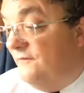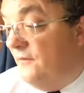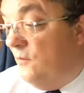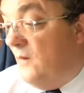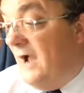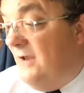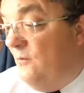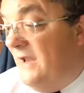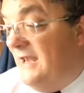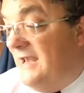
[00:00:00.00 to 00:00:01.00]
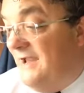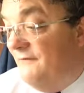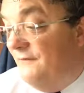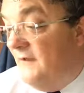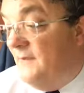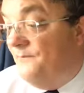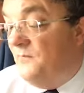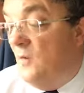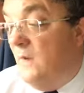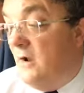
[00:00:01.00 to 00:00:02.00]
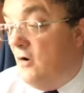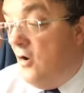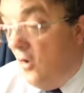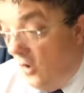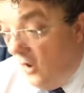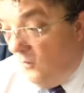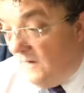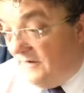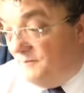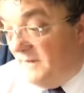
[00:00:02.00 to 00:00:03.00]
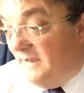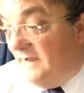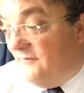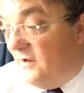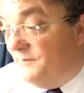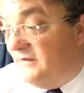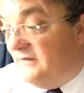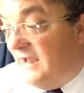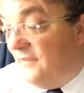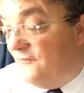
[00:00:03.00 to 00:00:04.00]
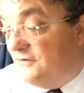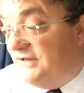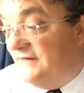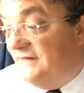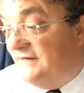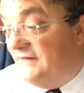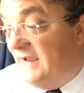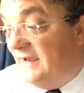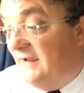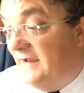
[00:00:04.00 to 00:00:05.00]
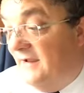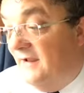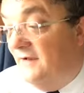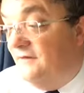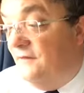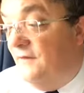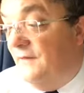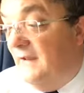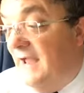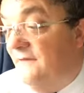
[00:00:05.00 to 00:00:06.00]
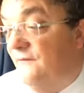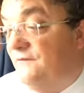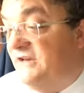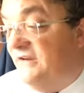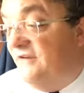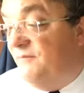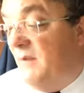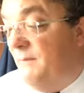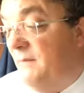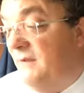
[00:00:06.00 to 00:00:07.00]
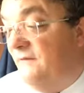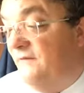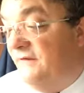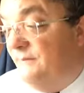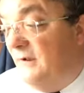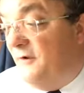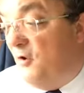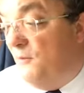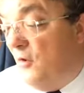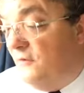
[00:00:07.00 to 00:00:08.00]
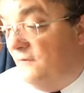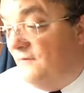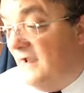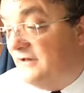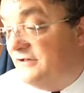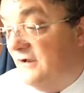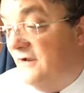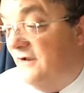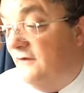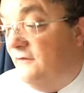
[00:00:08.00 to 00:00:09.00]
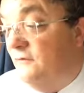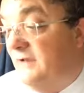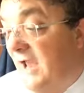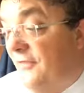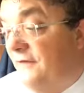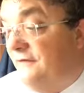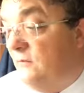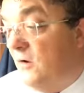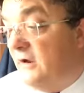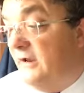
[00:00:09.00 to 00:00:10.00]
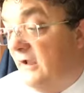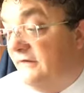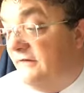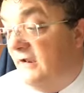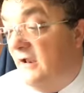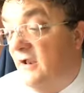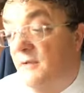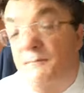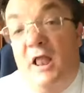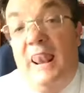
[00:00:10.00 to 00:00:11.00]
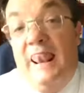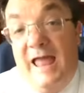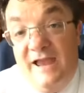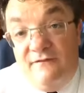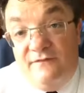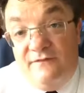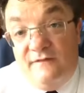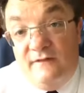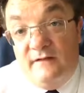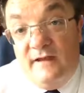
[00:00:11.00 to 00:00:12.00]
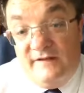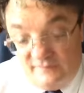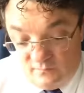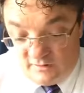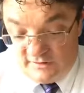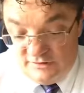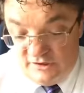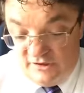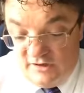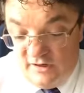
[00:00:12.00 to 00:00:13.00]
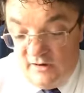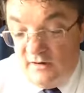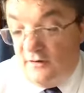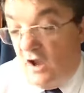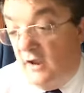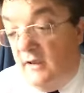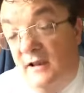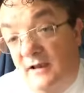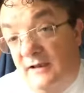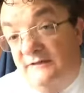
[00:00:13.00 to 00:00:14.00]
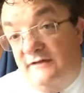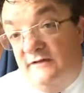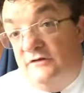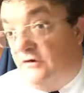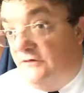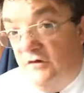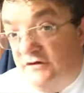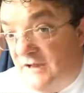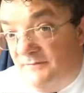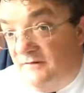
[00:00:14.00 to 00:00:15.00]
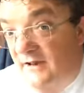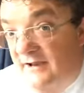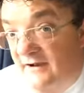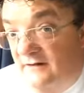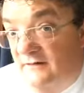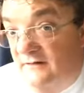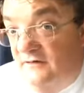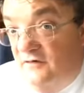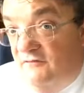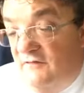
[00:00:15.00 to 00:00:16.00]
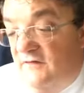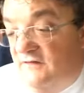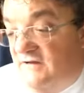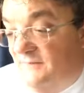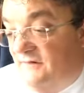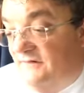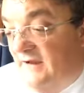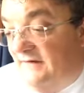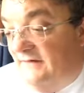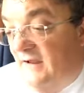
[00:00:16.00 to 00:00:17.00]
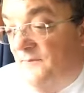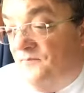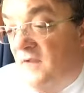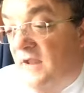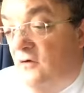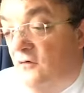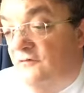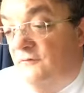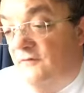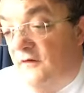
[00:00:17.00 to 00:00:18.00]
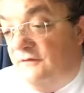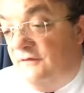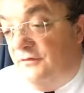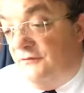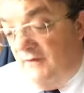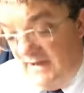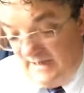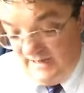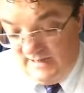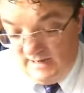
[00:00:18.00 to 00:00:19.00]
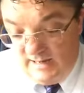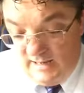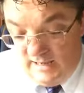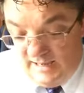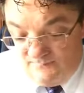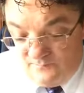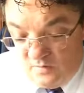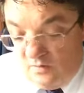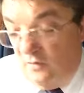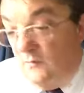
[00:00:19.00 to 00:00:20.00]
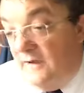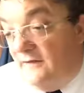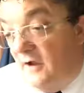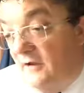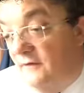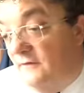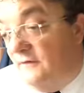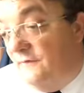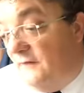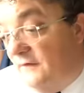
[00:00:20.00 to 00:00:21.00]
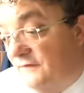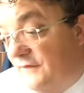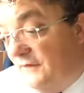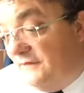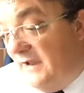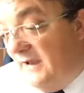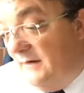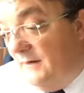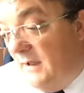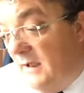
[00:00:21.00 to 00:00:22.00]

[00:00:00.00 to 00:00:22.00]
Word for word: For while we live, we are always being given up to death for Jesus' sake, so that the life of Jesus may be made visible in our mortal flesh. So death is at work in us but life is at work in you. Now, listen, just two chapters later, 2 Corinthians chapter 6, it goes from verse 3 um, all the way down to verse 13.